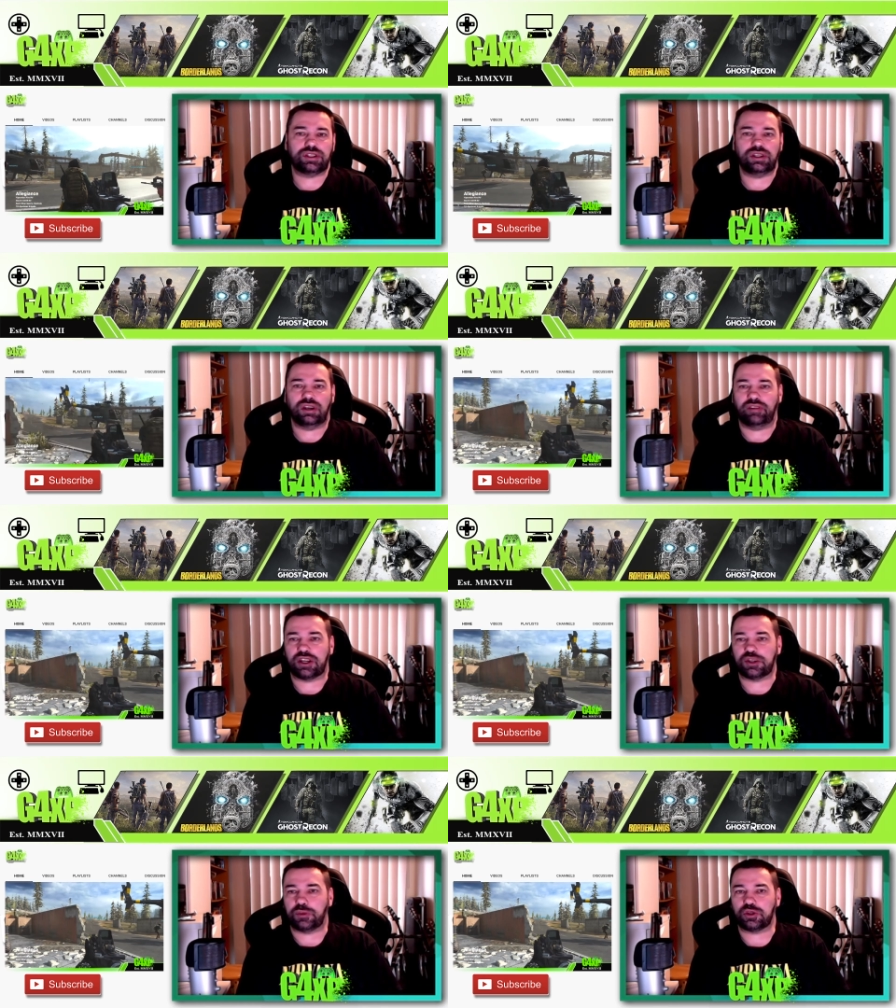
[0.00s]
you have
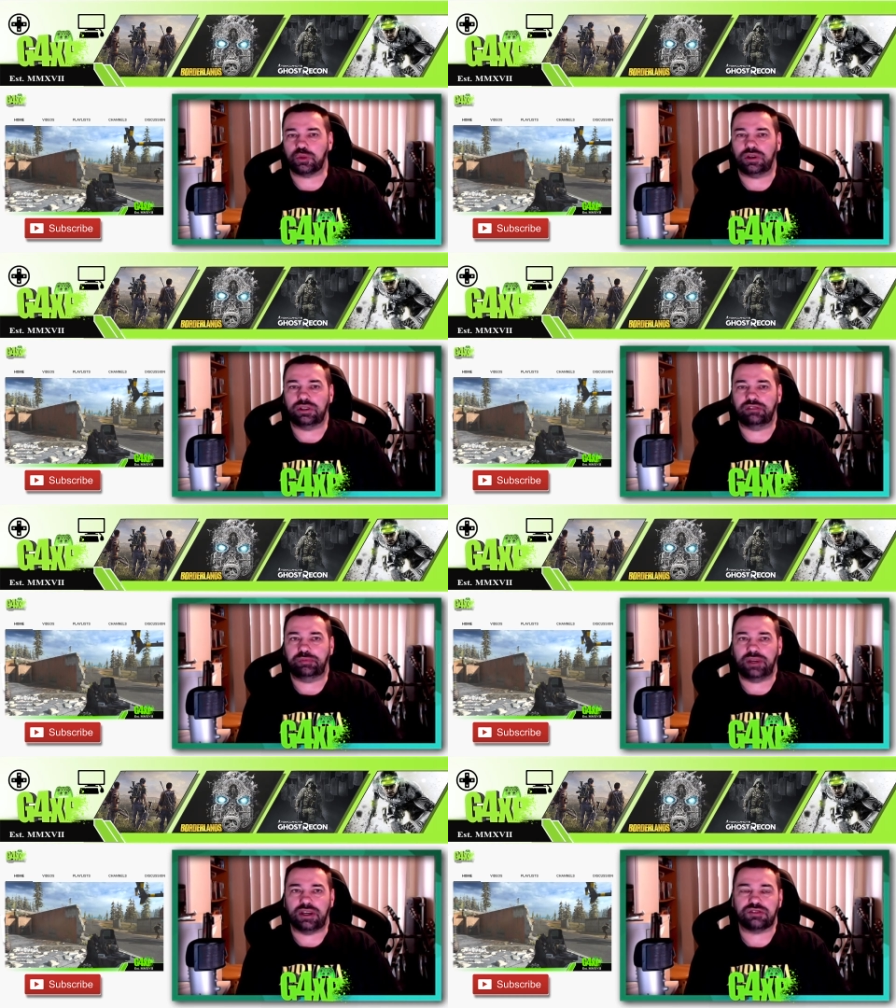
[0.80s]
Xbox One, you have
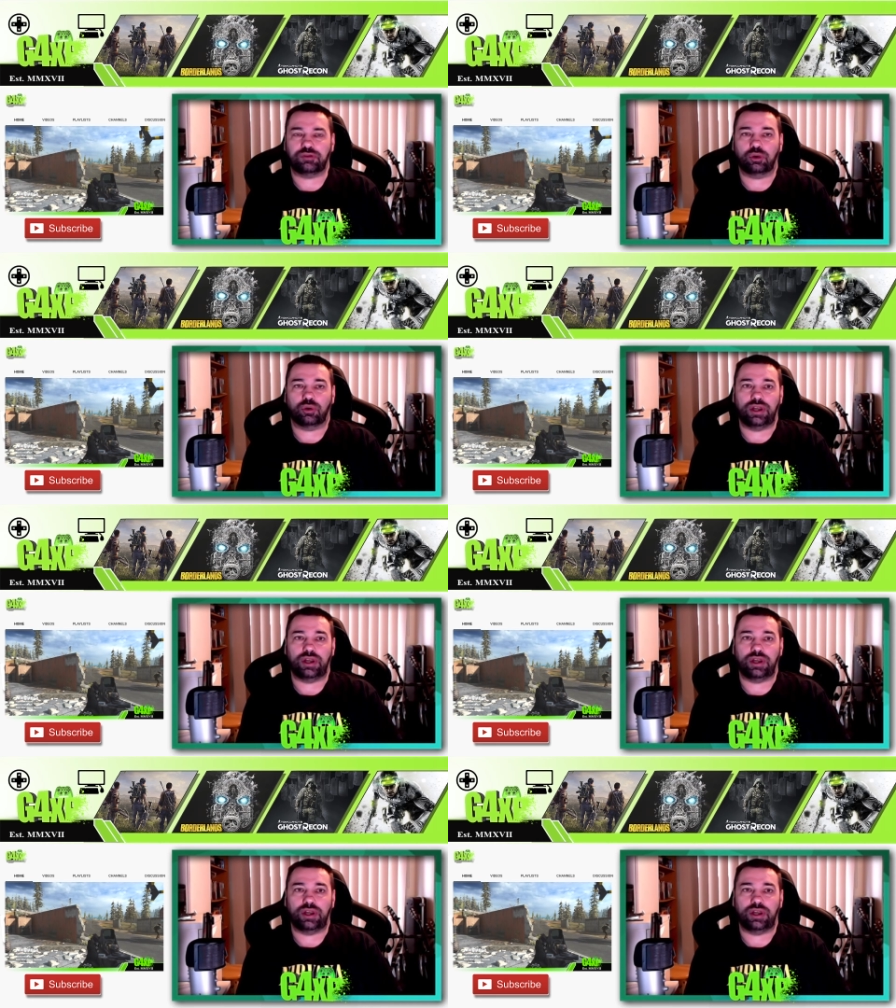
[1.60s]
PS4,